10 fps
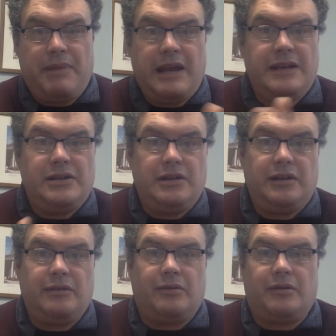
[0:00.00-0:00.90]

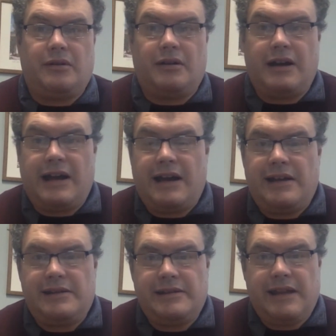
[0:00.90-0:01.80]
patient or
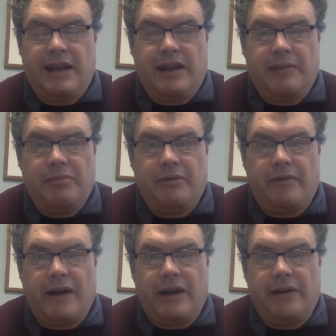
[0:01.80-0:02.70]
as a
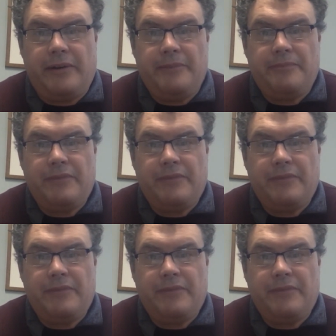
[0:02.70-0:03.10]
provider